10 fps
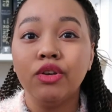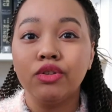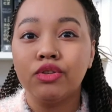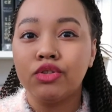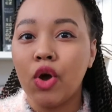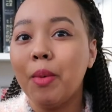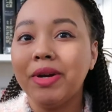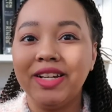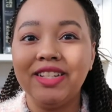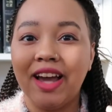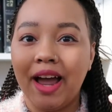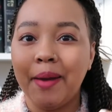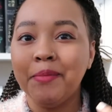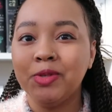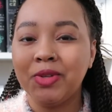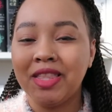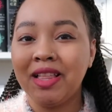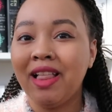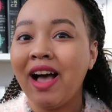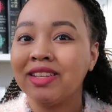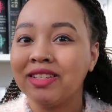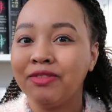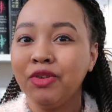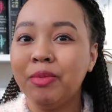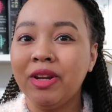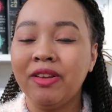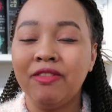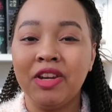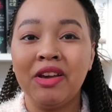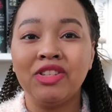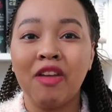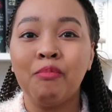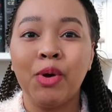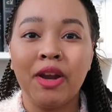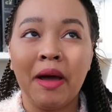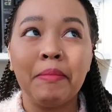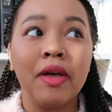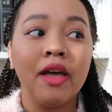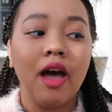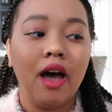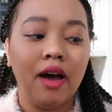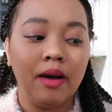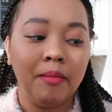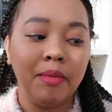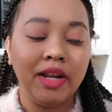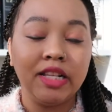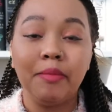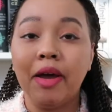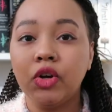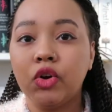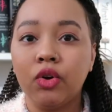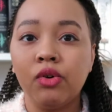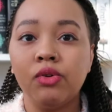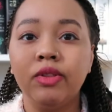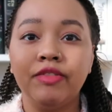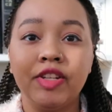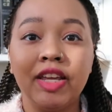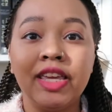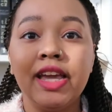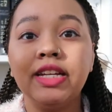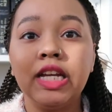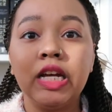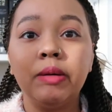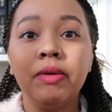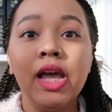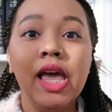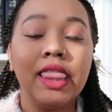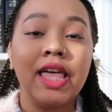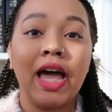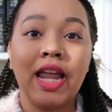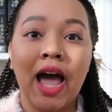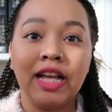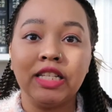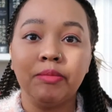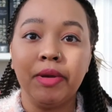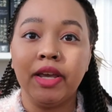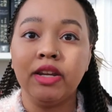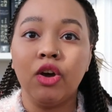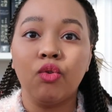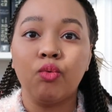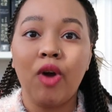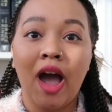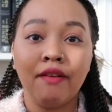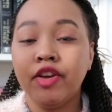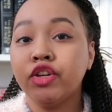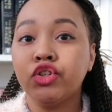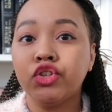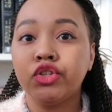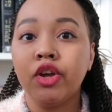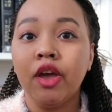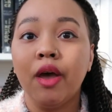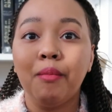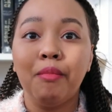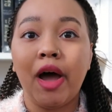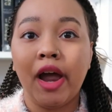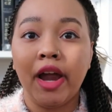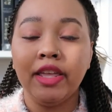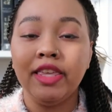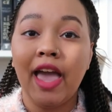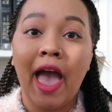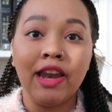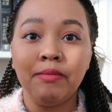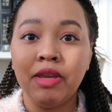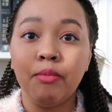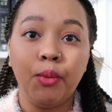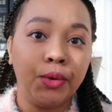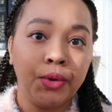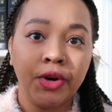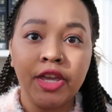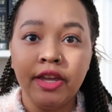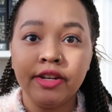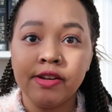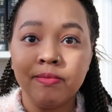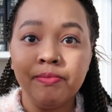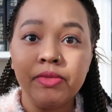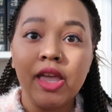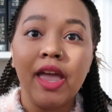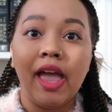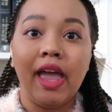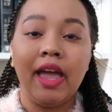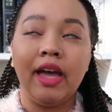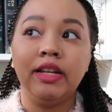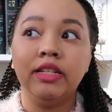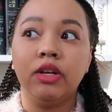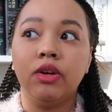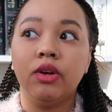so many times within the last few videos I've put up, but it's about a girl who lives in a kingdom that has been ravished by the enemy border kingdom, and